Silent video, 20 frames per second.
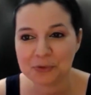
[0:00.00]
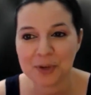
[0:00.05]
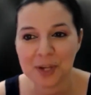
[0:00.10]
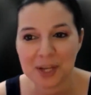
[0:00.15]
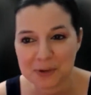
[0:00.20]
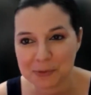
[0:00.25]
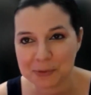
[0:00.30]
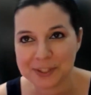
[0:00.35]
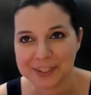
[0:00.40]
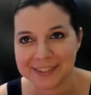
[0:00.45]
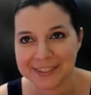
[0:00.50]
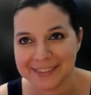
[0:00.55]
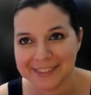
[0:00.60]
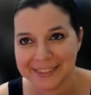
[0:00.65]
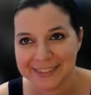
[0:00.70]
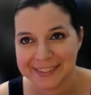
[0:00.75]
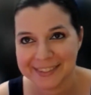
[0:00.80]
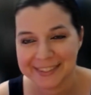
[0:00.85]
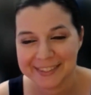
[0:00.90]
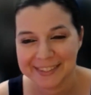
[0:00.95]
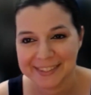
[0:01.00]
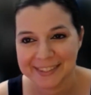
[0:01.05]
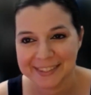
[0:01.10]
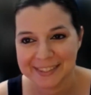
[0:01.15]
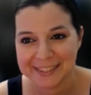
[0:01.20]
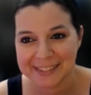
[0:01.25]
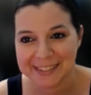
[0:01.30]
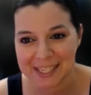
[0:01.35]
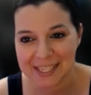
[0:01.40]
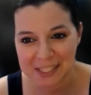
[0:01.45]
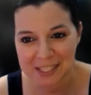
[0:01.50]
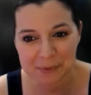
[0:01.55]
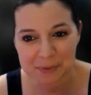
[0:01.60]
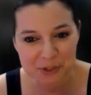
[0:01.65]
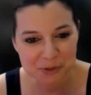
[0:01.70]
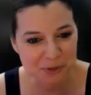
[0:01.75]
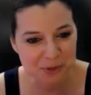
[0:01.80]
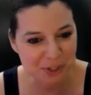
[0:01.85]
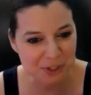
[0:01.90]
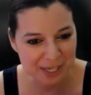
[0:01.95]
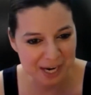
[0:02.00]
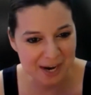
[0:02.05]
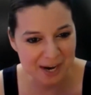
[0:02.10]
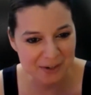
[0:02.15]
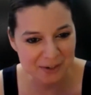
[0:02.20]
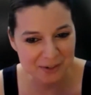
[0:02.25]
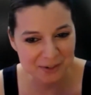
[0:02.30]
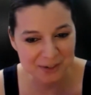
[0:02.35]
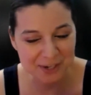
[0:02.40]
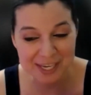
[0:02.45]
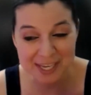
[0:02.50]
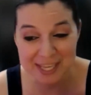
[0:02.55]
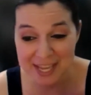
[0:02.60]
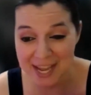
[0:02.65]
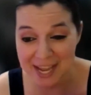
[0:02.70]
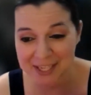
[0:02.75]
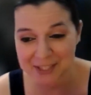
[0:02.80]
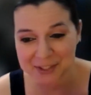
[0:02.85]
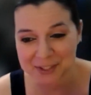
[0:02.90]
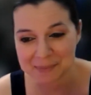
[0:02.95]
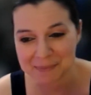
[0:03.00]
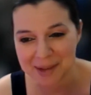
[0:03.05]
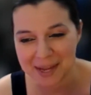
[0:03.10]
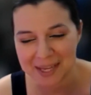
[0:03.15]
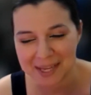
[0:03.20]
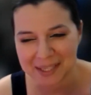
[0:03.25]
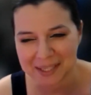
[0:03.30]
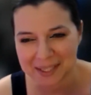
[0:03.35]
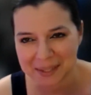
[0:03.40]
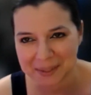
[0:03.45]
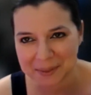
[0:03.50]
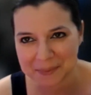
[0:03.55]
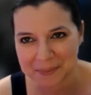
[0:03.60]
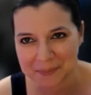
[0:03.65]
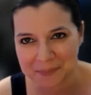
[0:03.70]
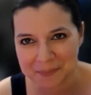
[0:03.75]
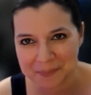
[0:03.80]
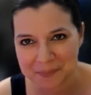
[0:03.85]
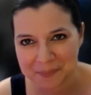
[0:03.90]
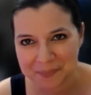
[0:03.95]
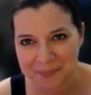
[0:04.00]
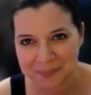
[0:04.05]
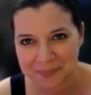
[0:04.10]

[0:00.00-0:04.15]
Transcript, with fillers: favorite Sesame Street character, and he actually met him.